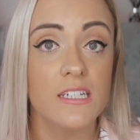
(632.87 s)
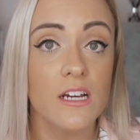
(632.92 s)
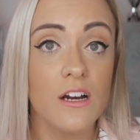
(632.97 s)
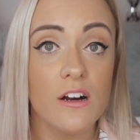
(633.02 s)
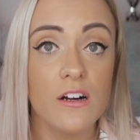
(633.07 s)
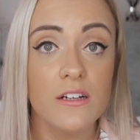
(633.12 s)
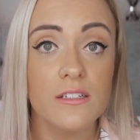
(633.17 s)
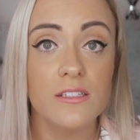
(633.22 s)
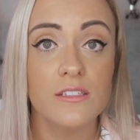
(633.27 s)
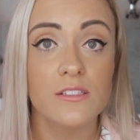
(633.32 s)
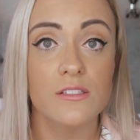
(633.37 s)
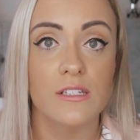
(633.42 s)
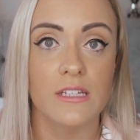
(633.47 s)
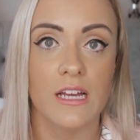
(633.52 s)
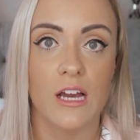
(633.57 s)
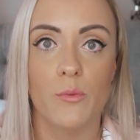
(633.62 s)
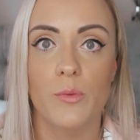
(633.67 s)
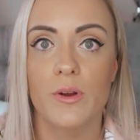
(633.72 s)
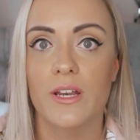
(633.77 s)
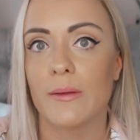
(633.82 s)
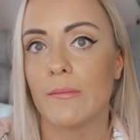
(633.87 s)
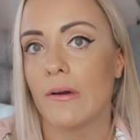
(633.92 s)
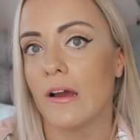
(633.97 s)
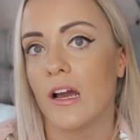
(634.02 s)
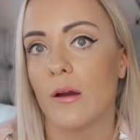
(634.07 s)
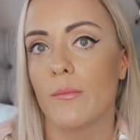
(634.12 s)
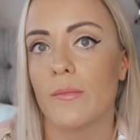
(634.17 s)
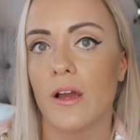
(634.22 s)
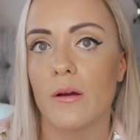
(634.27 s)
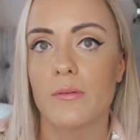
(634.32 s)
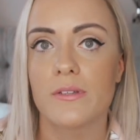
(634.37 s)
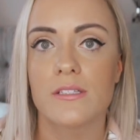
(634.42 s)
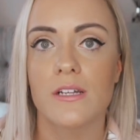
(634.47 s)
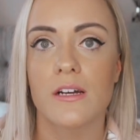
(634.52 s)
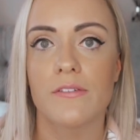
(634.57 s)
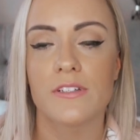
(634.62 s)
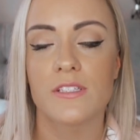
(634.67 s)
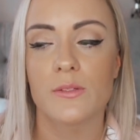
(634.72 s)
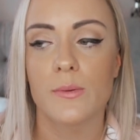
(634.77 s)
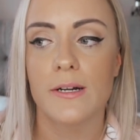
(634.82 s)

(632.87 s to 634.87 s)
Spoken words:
tasks and how Whitney might help me out with stuff as